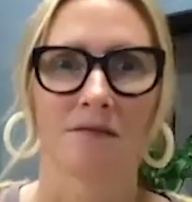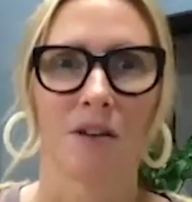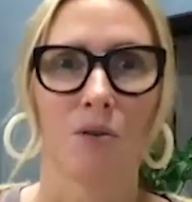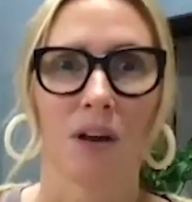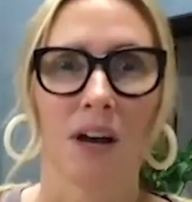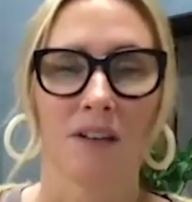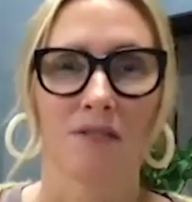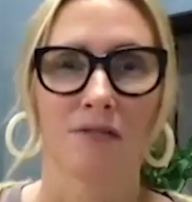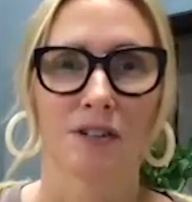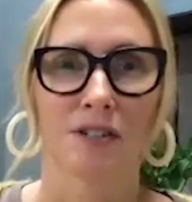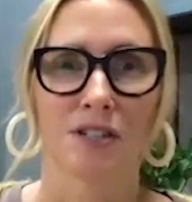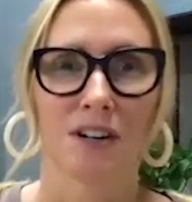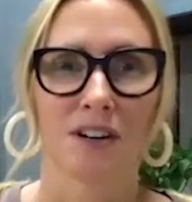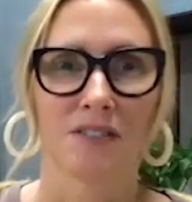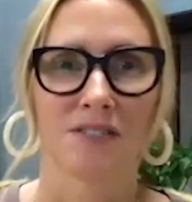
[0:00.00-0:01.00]
Oh yeah, for
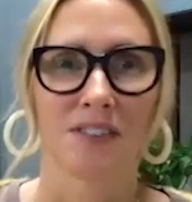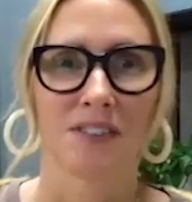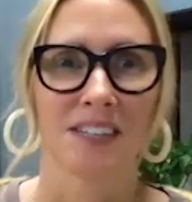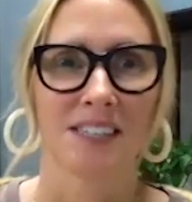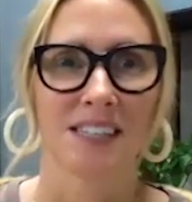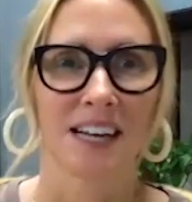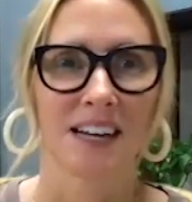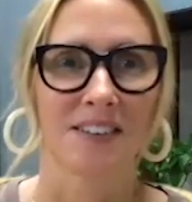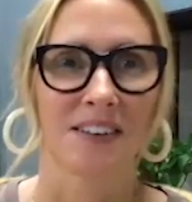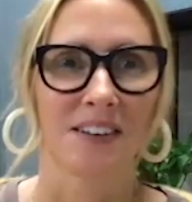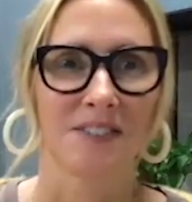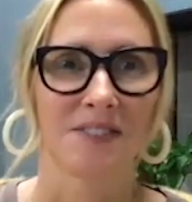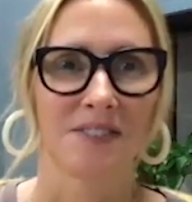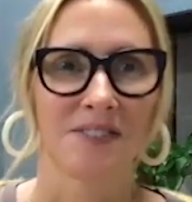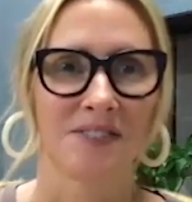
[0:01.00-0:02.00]
sure.
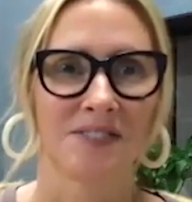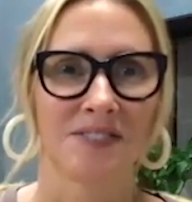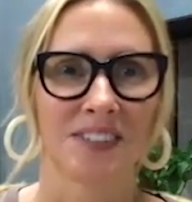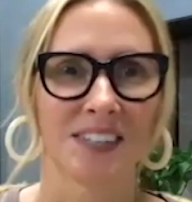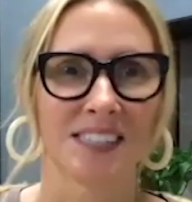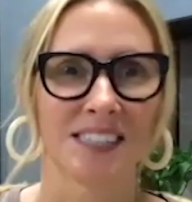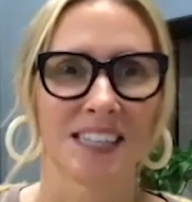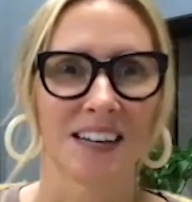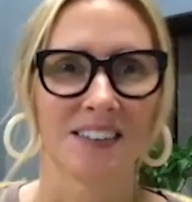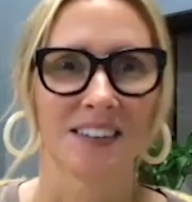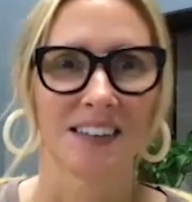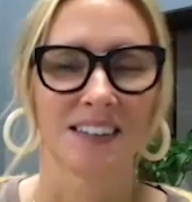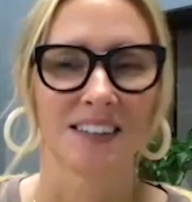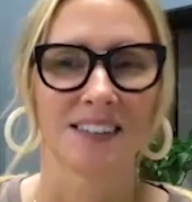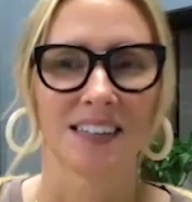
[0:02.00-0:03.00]
Exactly.
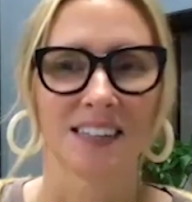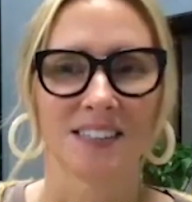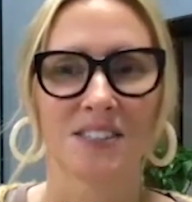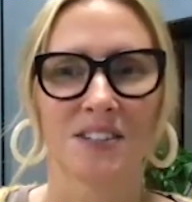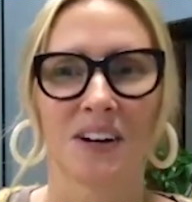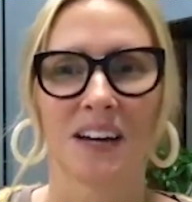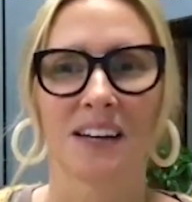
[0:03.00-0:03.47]
That's great.